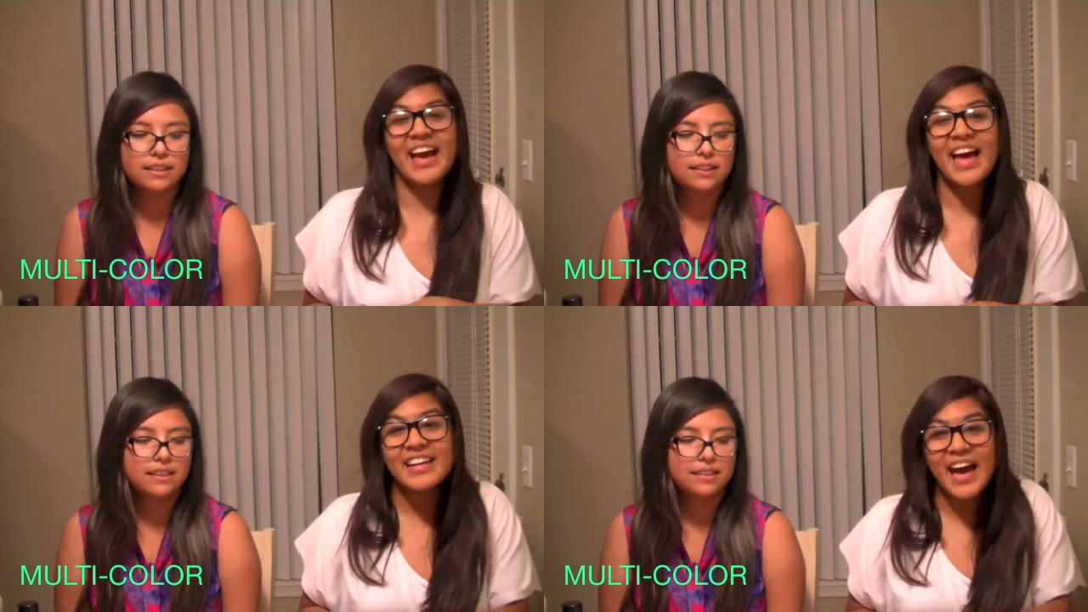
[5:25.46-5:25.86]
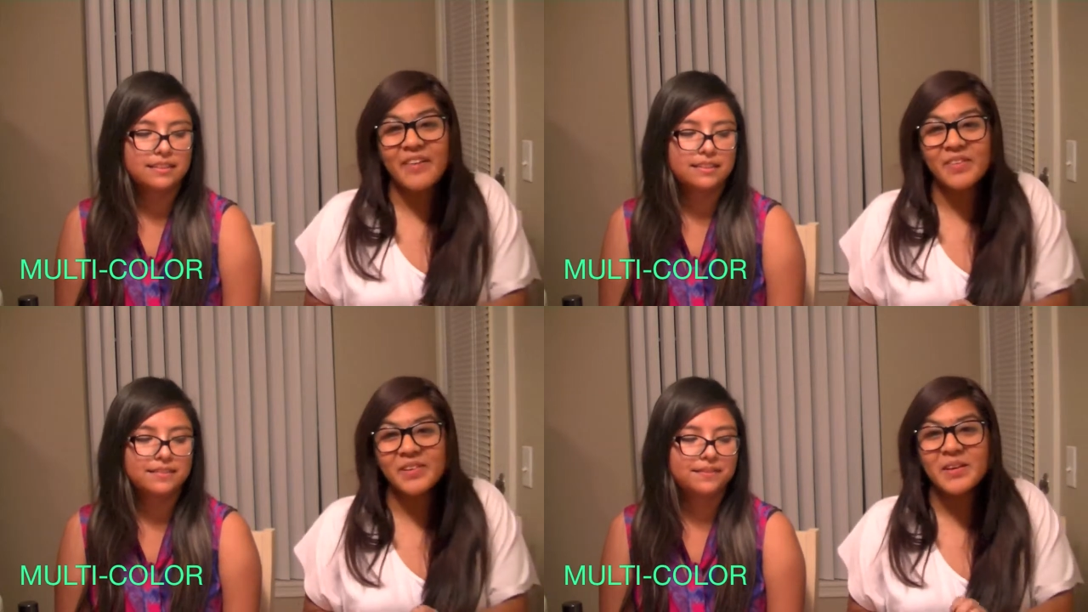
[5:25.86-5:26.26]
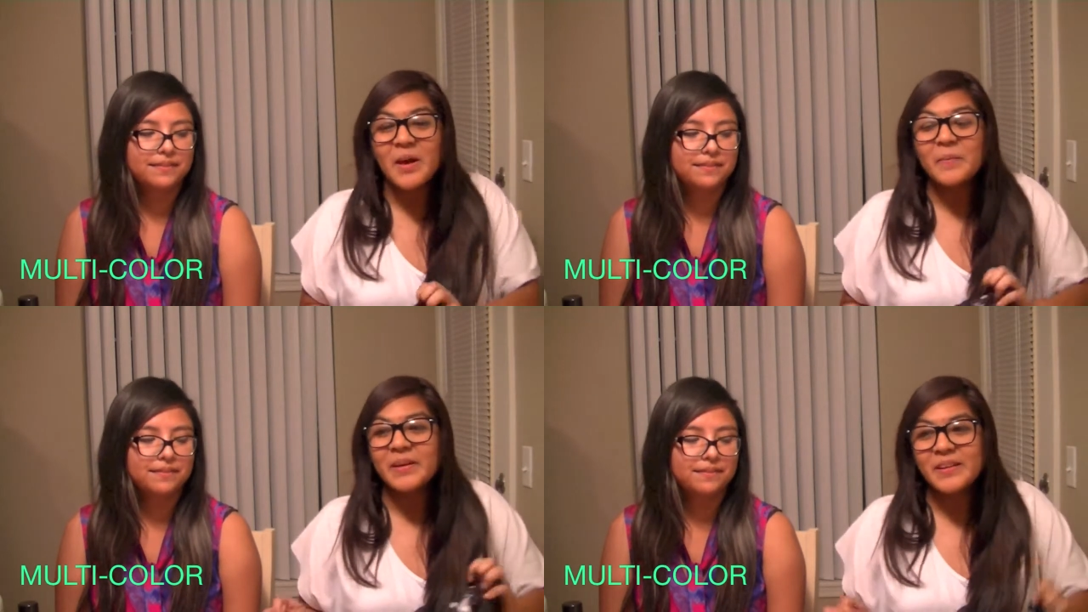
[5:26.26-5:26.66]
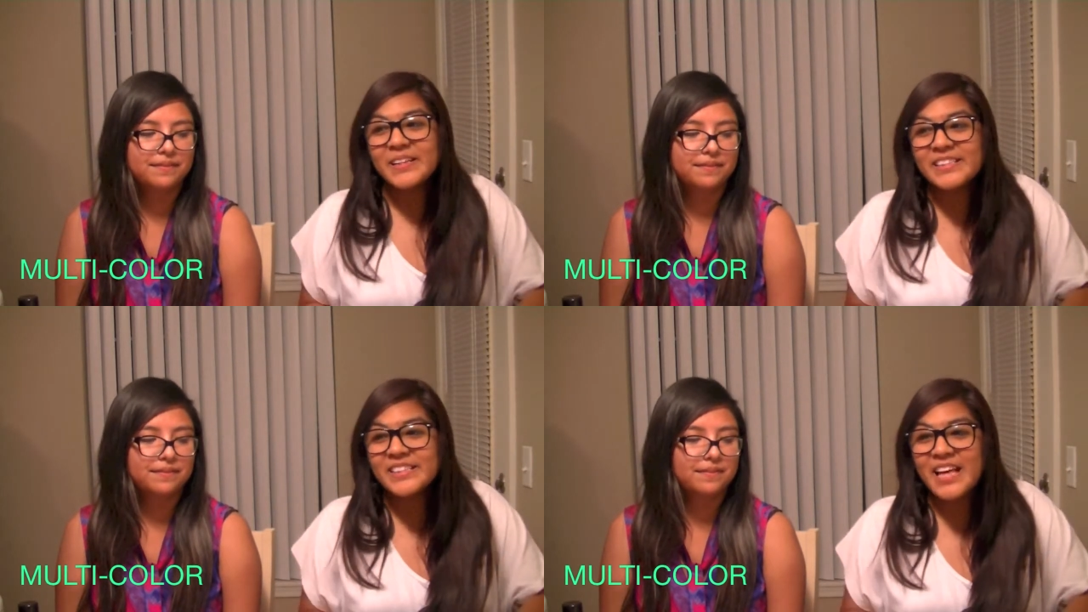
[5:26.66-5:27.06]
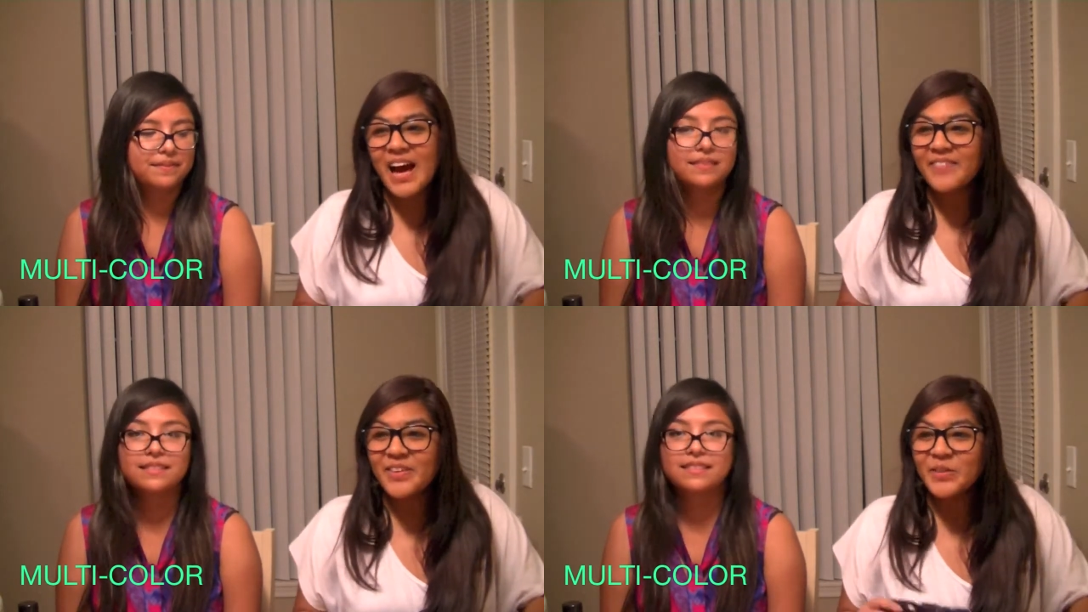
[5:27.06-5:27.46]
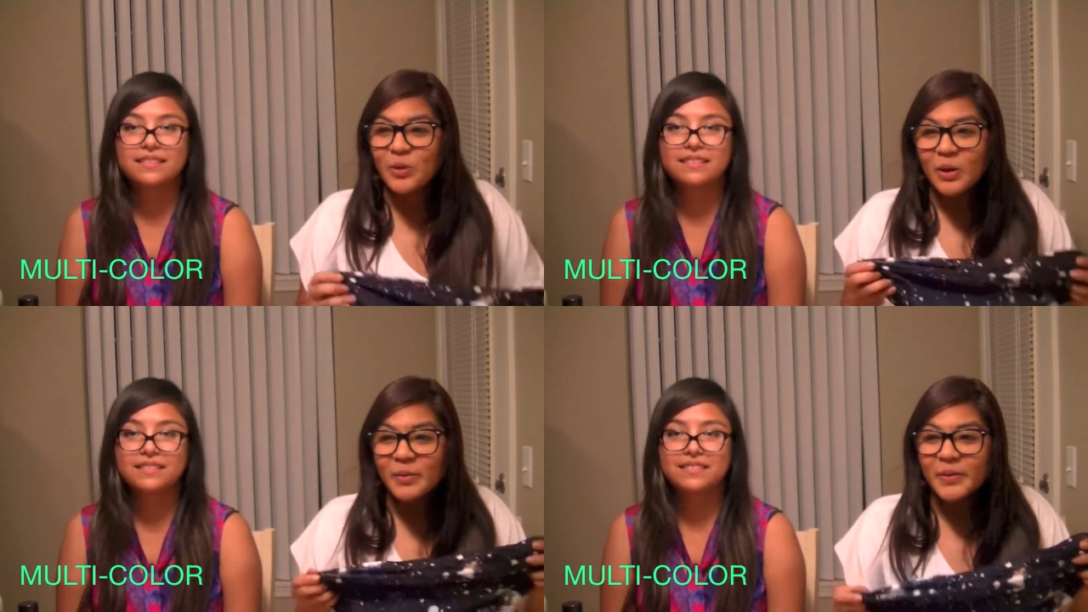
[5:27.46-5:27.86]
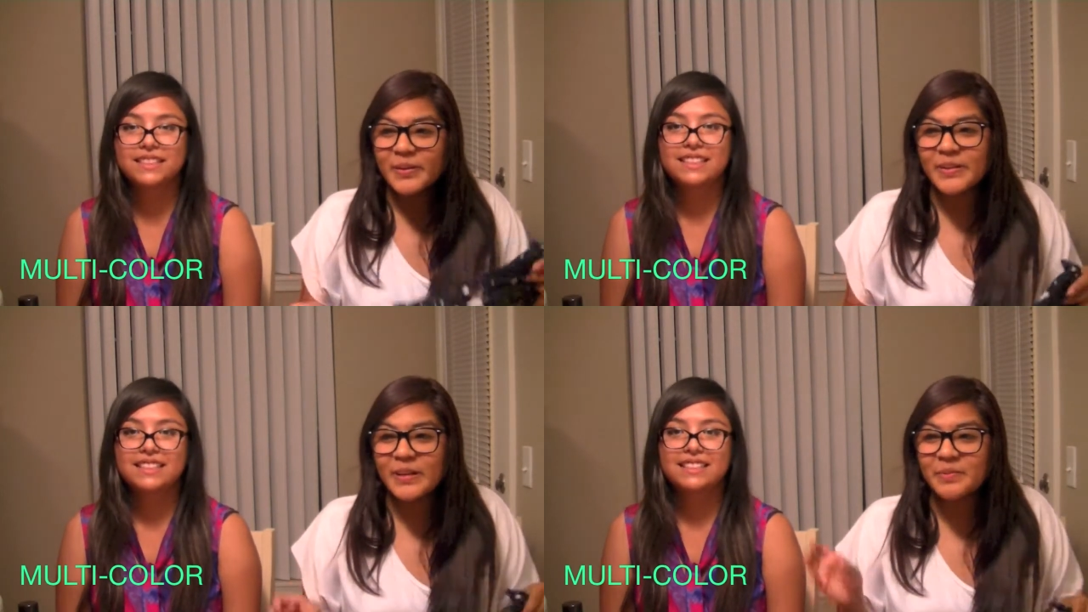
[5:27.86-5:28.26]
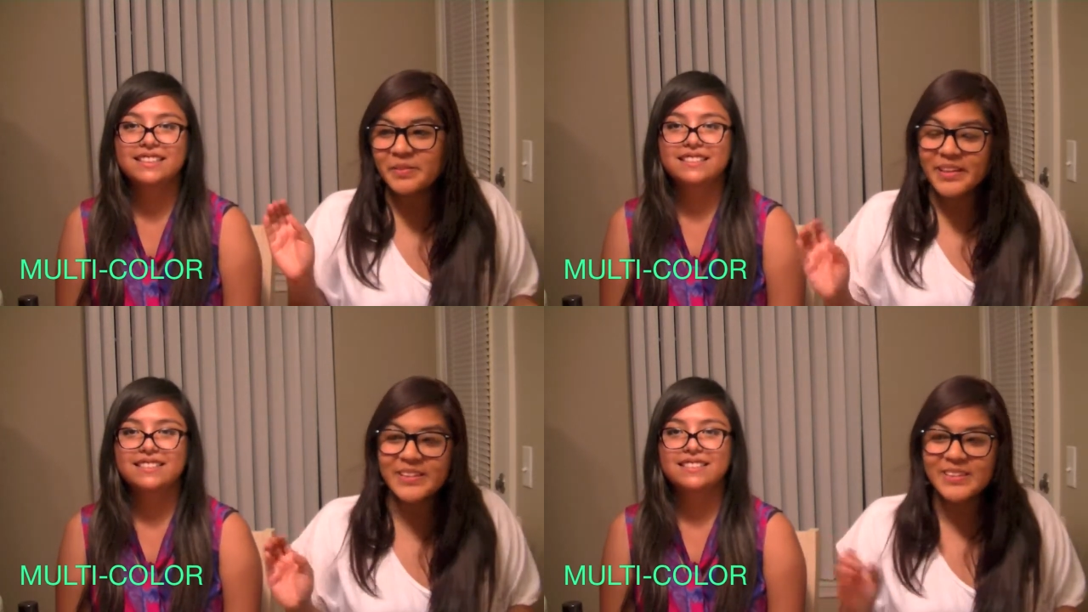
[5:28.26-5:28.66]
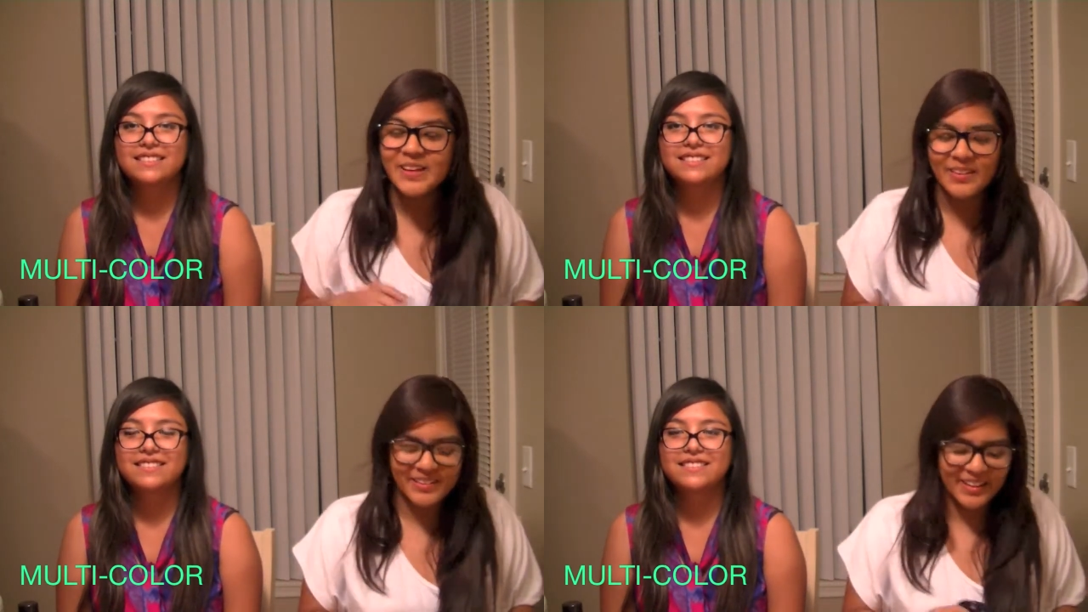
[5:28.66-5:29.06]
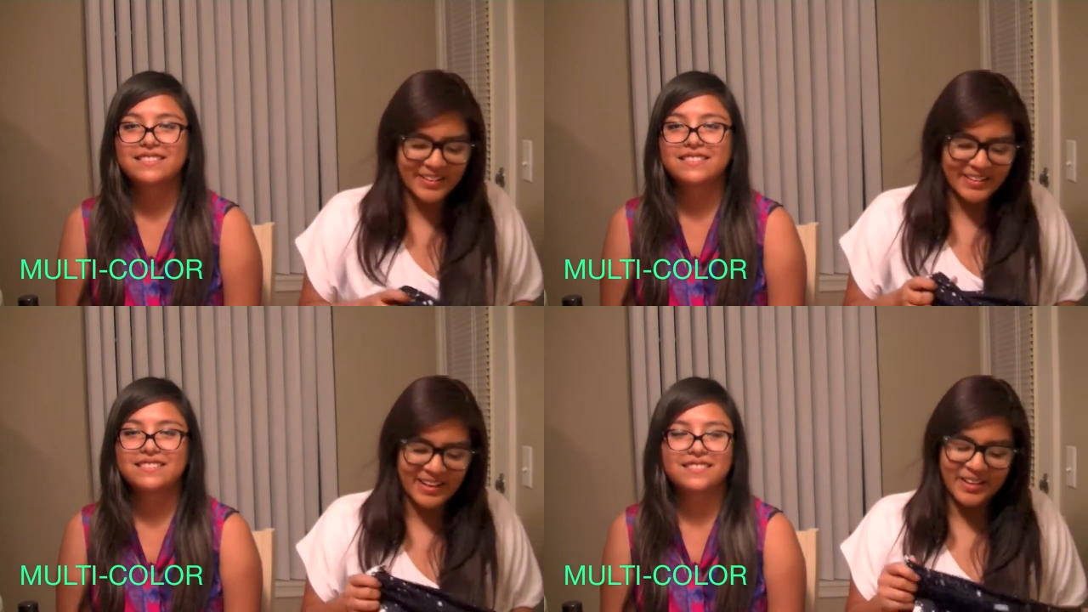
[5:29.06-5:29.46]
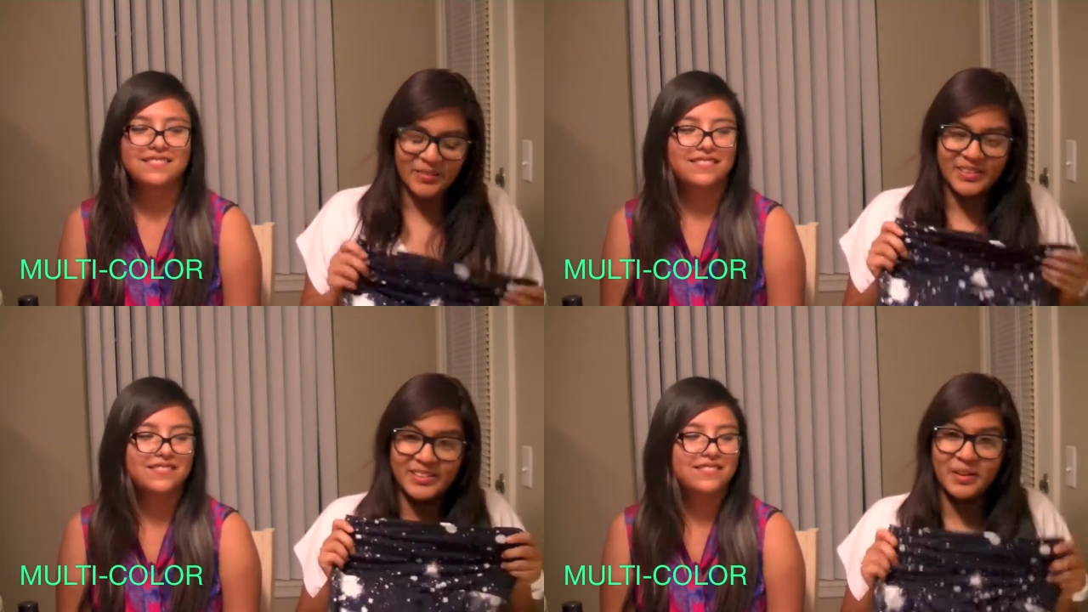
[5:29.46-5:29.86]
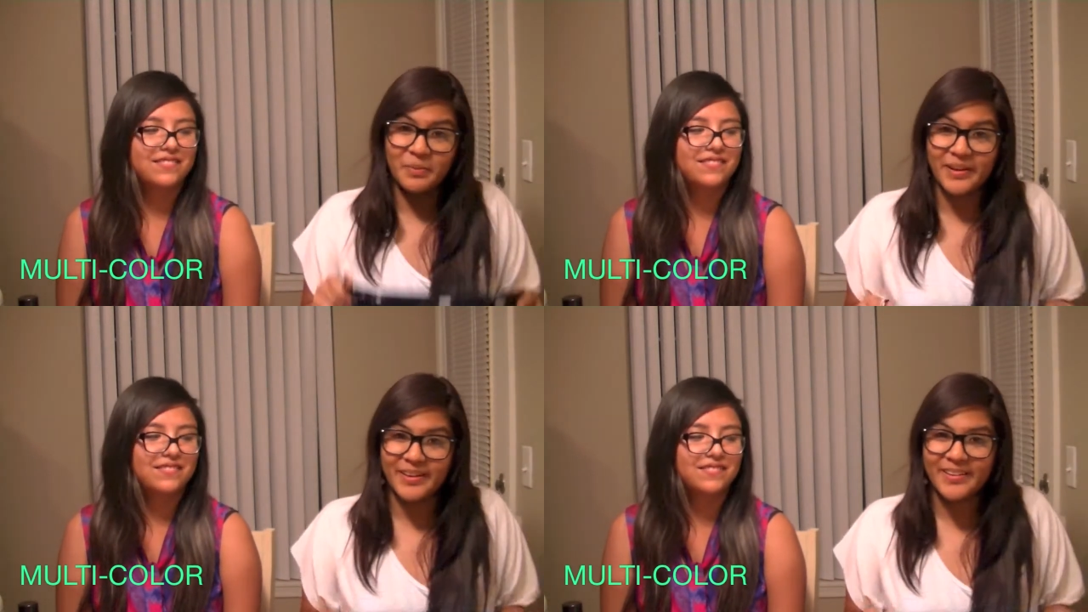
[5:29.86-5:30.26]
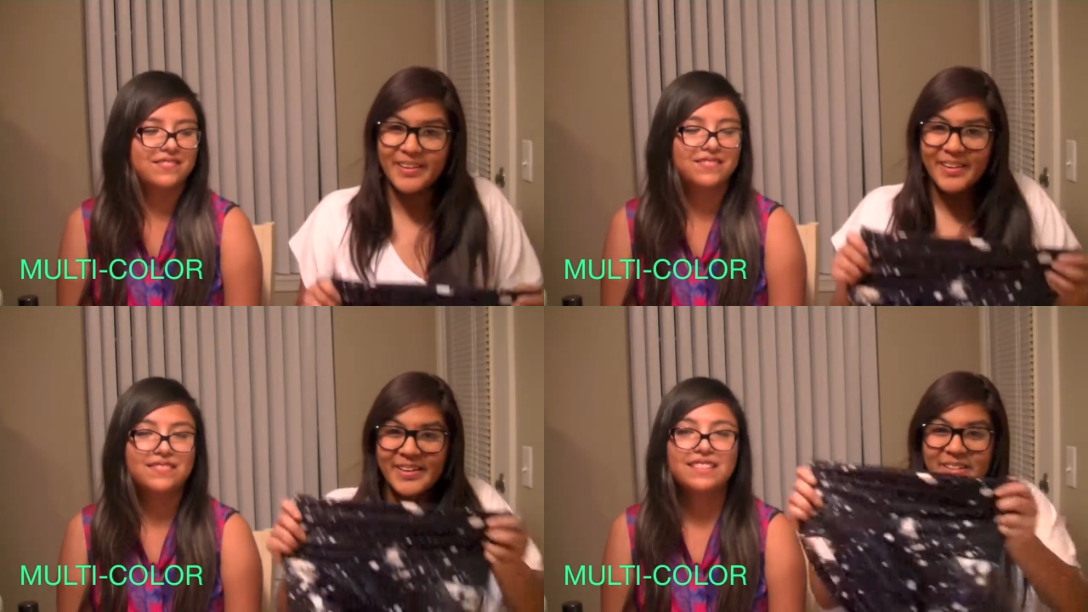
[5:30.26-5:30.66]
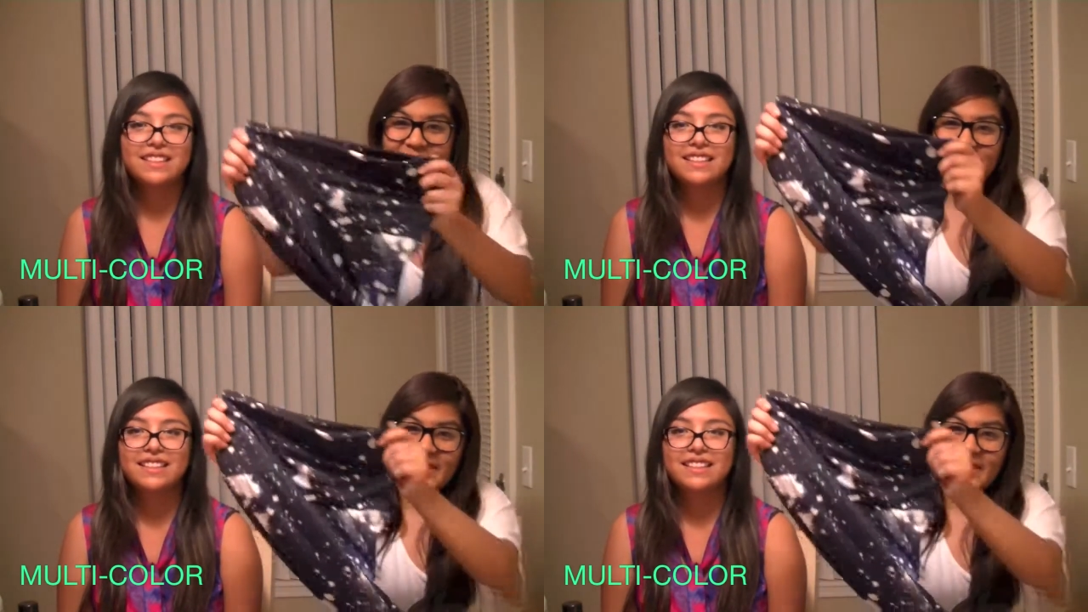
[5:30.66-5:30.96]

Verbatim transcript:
Speaker 1: I had to have one but I couldn't just have a normal ordinary plain solid color I wanted a print so